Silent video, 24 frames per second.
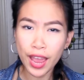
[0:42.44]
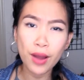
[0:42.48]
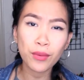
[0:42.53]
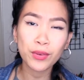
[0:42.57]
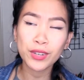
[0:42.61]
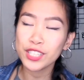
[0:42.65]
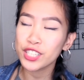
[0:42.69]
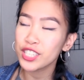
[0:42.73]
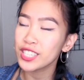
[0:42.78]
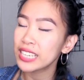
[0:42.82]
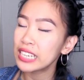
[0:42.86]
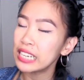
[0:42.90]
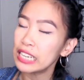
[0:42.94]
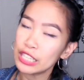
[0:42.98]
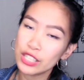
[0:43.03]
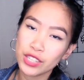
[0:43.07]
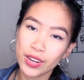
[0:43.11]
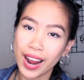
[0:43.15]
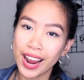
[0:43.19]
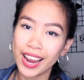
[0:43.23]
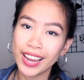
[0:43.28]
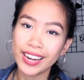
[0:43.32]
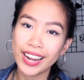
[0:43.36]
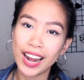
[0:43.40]
yeah, we're just gonna
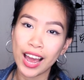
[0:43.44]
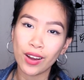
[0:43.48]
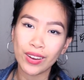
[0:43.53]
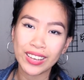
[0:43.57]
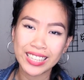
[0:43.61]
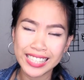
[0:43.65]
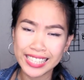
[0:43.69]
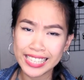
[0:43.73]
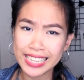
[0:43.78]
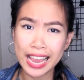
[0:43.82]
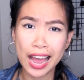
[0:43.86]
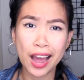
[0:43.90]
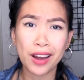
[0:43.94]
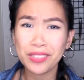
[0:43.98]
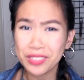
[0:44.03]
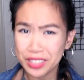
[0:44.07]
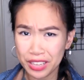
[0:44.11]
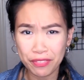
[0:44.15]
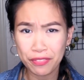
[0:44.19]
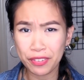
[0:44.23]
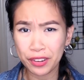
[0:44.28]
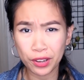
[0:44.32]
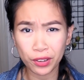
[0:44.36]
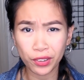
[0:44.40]
try it out and see how
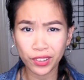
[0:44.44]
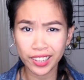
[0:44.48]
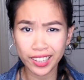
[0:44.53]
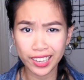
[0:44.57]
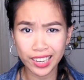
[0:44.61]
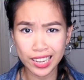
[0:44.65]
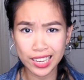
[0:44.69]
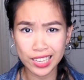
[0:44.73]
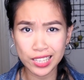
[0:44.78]
difficult it